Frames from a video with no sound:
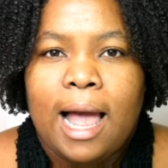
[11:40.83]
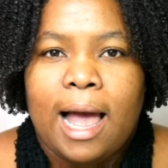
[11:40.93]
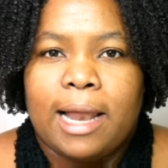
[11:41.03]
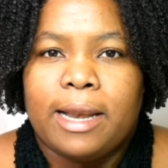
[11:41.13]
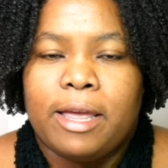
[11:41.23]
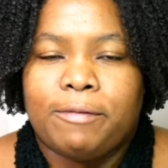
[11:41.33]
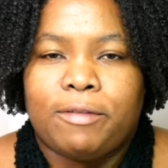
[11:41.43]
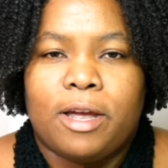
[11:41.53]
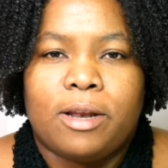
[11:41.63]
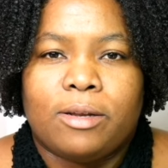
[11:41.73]
And
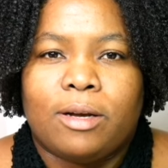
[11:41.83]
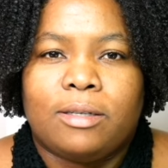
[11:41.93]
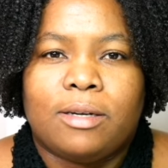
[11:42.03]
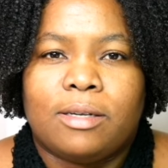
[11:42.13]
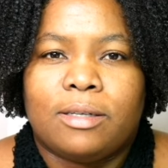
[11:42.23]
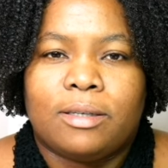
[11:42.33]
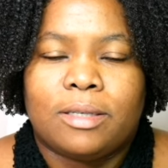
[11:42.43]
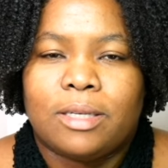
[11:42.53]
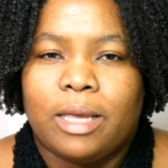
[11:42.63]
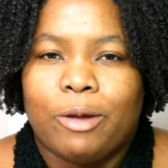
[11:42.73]
if they're not
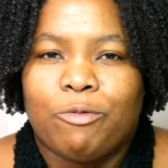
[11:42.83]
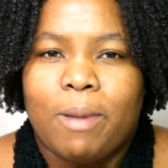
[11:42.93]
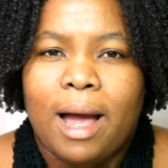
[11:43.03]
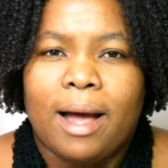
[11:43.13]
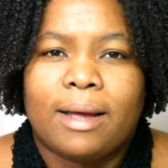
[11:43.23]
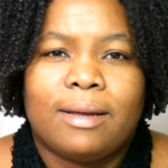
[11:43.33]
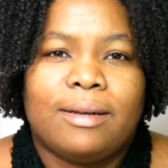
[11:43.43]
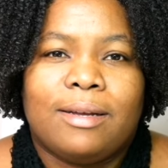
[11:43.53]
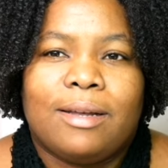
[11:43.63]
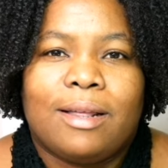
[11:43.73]
gonna give
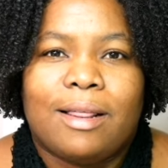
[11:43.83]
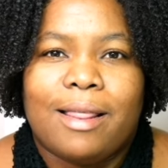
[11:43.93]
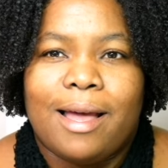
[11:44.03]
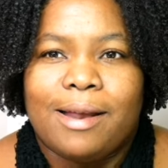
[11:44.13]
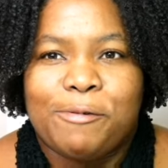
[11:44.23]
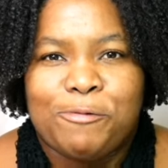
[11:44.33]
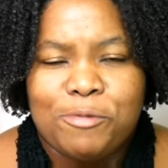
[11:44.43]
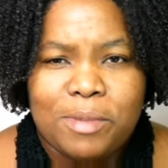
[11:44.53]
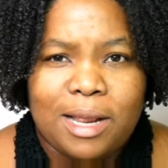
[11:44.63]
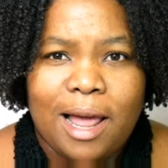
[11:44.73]
back, then for
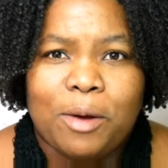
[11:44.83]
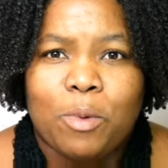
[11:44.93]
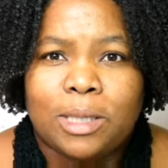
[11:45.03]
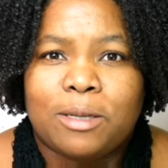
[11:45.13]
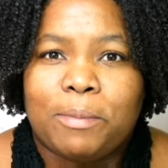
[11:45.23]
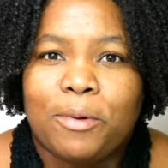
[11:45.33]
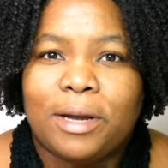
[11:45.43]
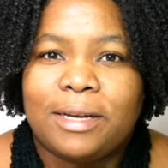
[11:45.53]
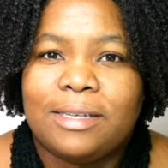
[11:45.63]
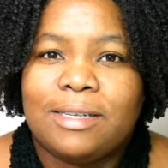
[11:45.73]
me, like, what's the
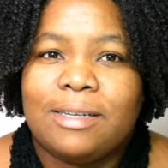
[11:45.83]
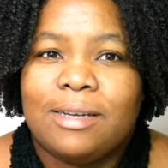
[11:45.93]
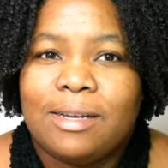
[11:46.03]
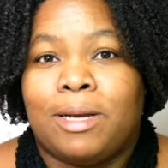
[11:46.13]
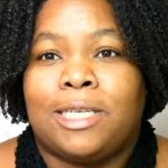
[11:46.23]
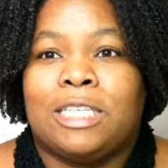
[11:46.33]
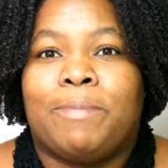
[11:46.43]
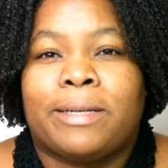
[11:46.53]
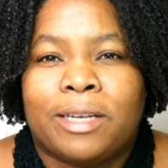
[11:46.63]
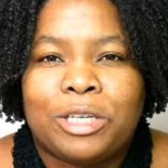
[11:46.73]
point? I'm just
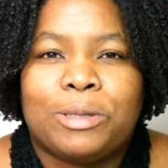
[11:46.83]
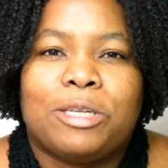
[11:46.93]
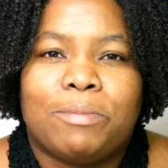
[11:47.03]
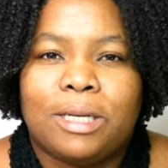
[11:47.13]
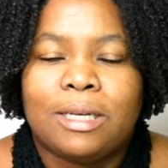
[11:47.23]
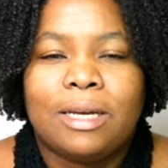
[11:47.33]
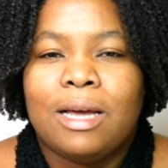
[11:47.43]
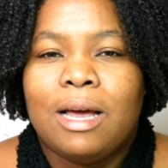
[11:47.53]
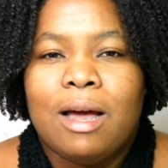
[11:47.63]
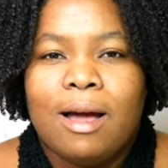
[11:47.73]
expecting you to be
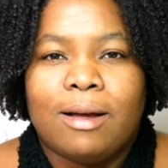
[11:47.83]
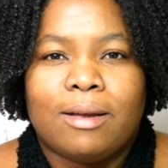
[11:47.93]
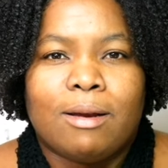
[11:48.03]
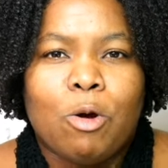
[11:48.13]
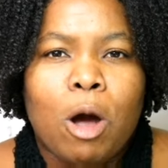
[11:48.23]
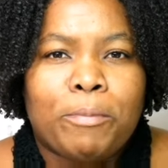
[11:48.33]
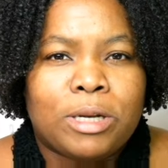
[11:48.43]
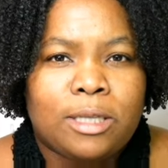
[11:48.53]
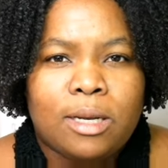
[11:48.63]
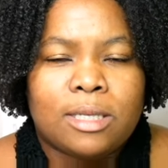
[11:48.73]
a good
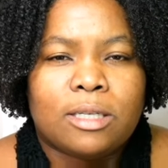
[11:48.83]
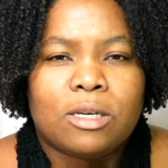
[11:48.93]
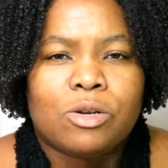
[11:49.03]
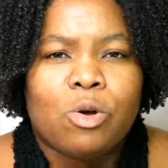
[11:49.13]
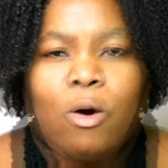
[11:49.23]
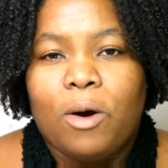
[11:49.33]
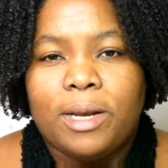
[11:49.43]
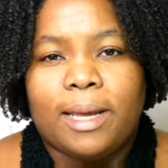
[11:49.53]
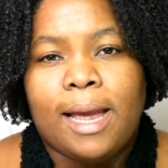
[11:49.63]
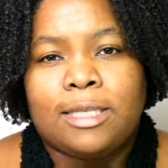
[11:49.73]
corporate citizen, or
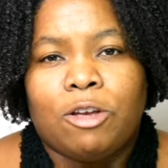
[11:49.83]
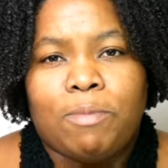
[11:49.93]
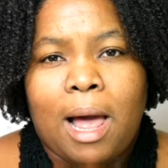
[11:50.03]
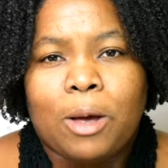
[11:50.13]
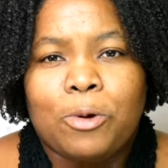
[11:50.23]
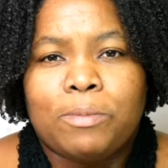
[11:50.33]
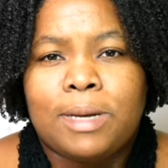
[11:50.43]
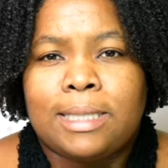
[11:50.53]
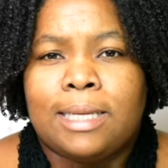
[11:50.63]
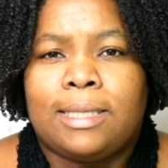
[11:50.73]
in the case of black-owned
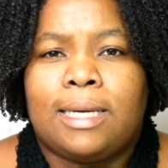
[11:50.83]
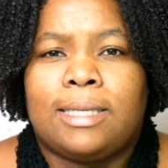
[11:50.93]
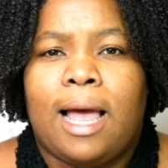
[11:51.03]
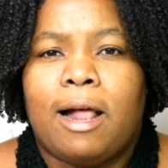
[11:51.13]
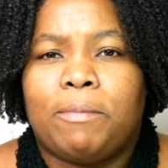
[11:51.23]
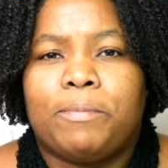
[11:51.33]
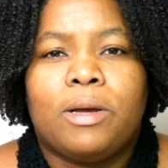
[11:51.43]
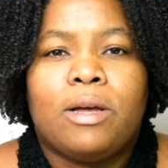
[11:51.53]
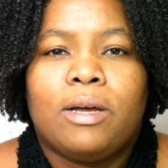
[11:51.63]
businesses, help